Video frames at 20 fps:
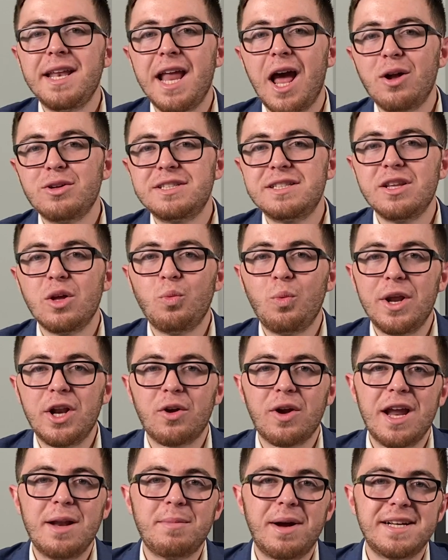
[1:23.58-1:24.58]
announcing the winner
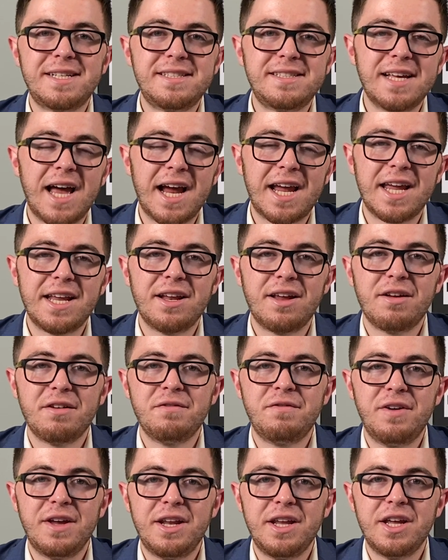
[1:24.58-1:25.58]
in my second
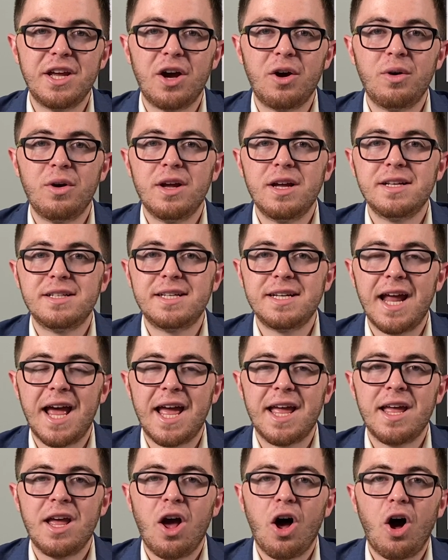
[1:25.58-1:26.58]
video
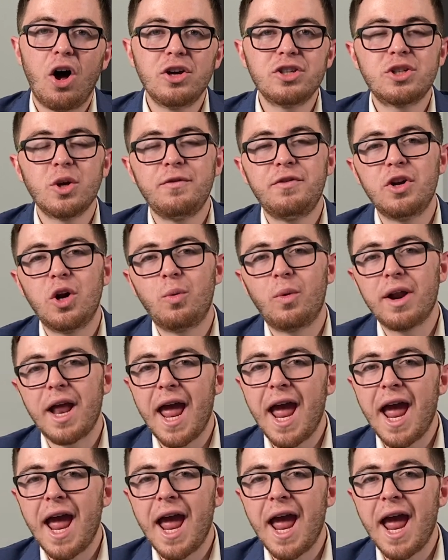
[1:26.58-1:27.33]
today. Also, if you don't want